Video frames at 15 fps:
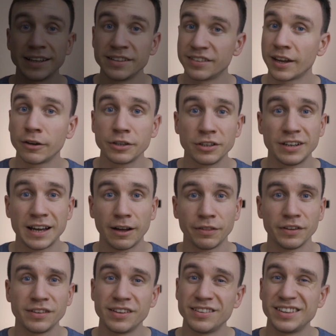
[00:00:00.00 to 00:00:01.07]
can tell you now,
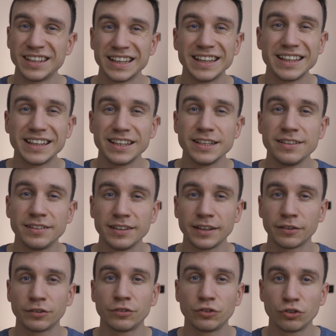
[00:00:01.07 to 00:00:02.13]
this is the
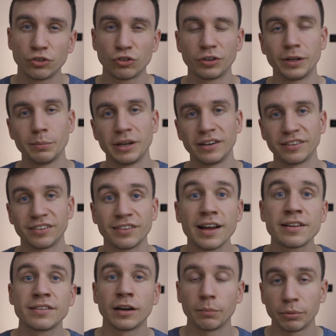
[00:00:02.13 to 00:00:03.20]
easiest streaming
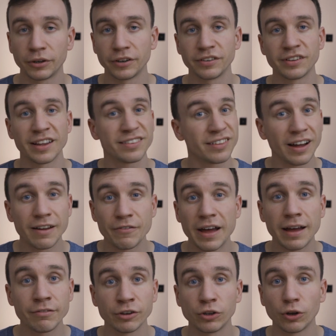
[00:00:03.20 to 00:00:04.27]
setup process that I've
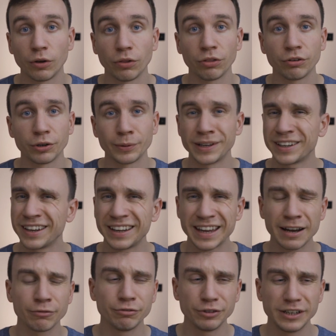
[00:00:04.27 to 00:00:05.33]
ever gone through. It can
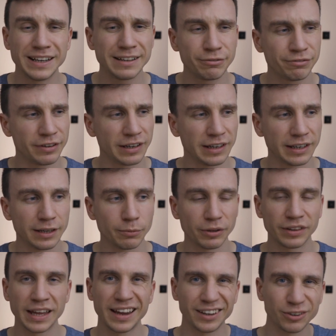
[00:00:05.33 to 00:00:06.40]
get really fiddly
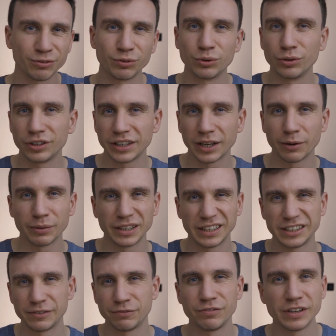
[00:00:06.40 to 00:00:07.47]
with getting your audio
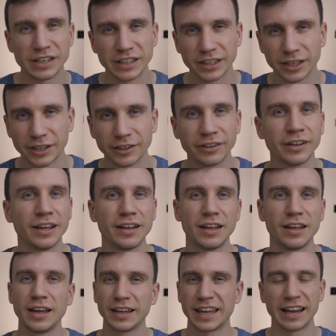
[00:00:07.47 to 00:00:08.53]
in, your video,
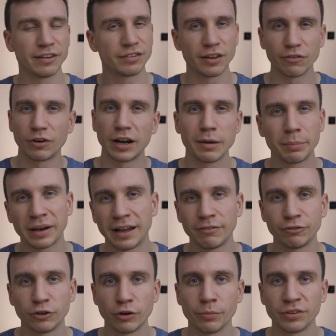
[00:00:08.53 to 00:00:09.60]
getting to the right
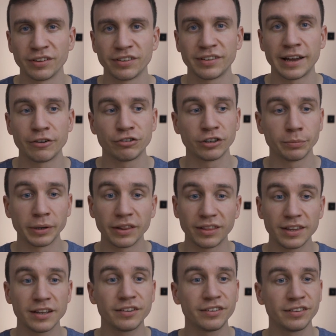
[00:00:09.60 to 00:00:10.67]
platforms, etc. But
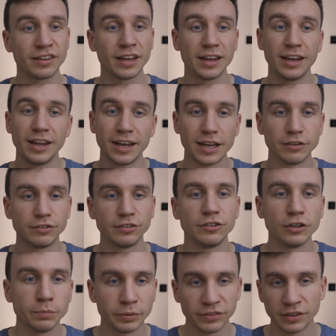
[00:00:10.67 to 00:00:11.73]
this is
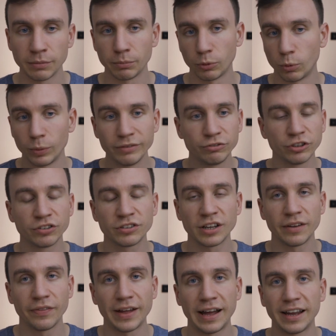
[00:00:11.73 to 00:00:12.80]
super simple. We've just
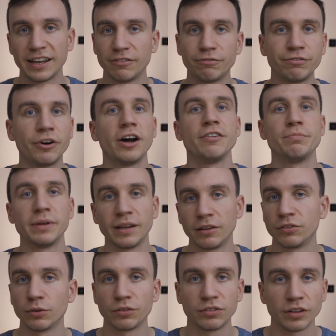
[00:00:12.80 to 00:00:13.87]
done that in five
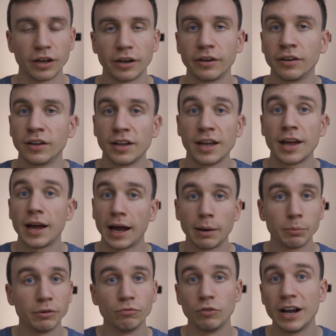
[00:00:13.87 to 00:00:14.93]
minutes or so,
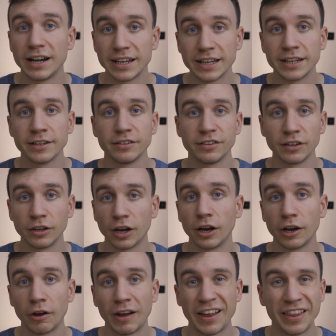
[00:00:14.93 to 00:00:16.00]
and we're ready to
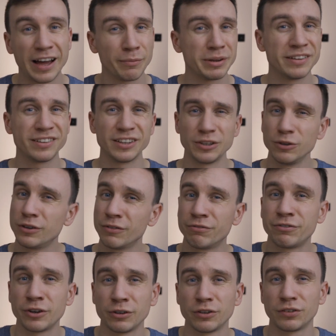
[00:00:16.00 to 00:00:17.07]
go. And that means that you can
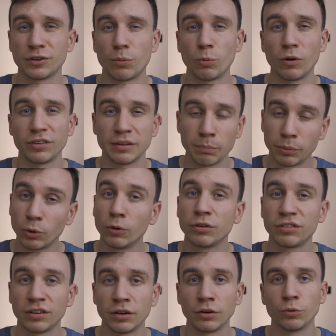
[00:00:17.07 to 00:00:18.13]
focus on what's
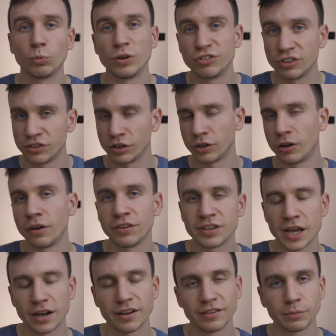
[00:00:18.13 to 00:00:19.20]
important, which is the
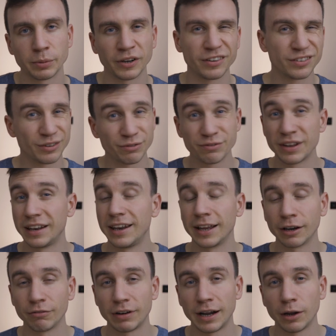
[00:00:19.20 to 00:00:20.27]
content, as opposed to
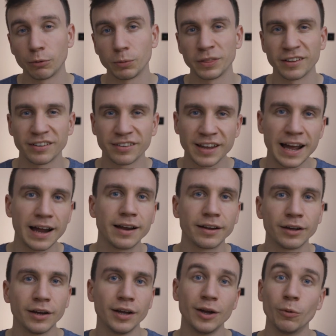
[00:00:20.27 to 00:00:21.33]
fiddling around with the
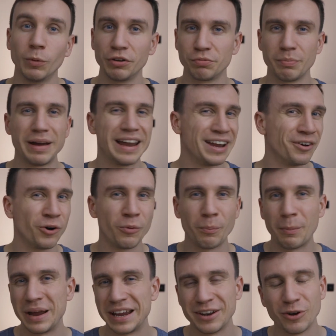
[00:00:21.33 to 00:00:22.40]
tech, which may or
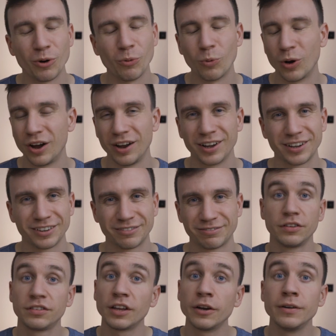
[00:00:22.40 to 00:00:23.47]
may not work.
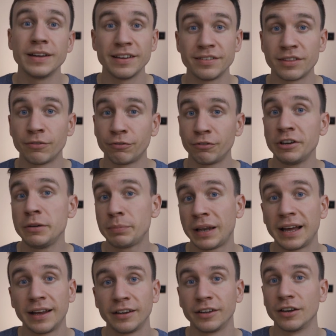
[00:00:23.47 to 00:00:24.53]
So, is the free
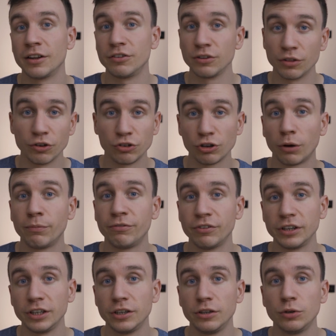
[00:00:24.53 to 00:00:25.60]
plan going to do the job for
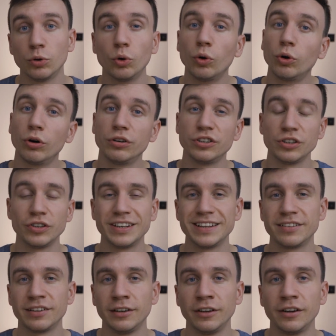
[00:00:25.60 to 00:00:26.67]
you, or do you
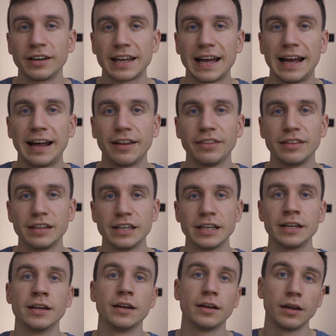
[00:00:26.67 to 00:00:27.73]
need to look at
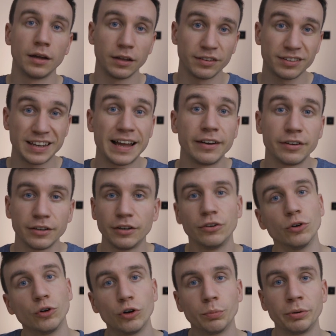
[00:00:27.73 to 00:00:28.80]
the
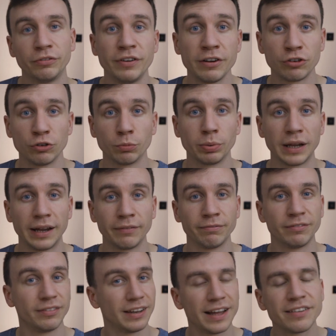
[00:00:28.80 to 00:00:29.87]
standard, or professional plan.
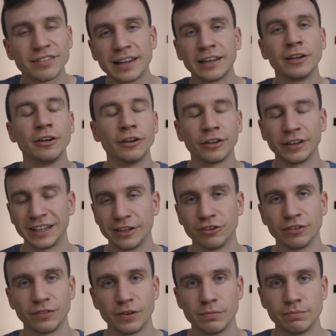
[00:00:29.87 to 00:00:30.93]
Let's take a look at
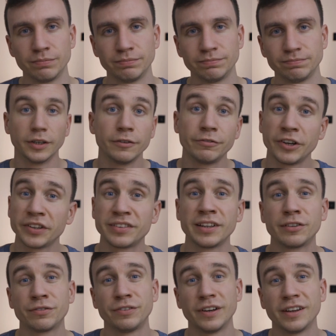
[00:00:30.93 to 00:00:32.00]
each of them. First
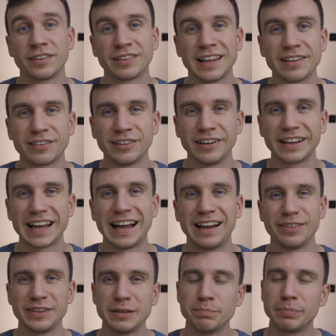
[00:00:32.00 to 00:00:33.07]
things first, let's look
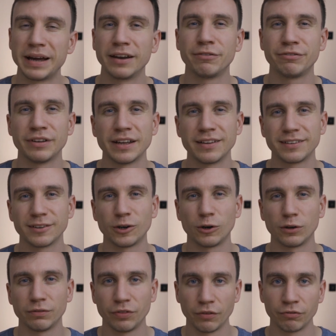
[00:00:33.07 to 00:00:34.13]
at the benefits
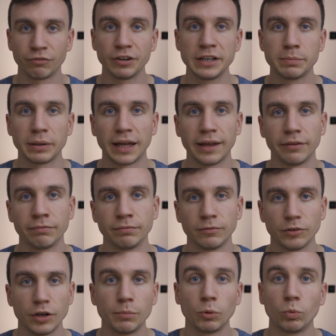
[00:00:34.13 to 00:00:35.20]
of the free plan.
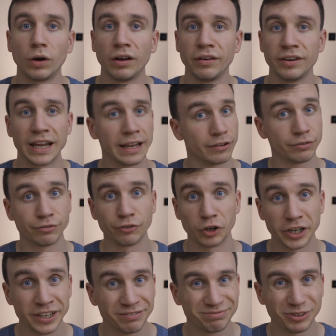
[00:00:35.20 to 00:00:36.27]
Number one, it's
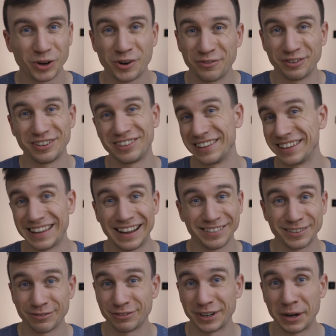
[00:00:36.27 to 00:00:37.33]
free. Obviously,
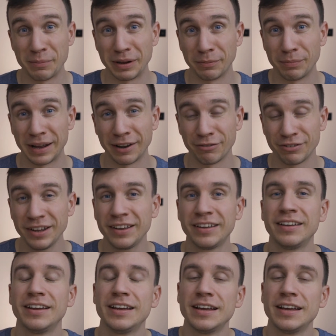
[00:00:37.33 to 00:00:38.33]
that's a very big benefit.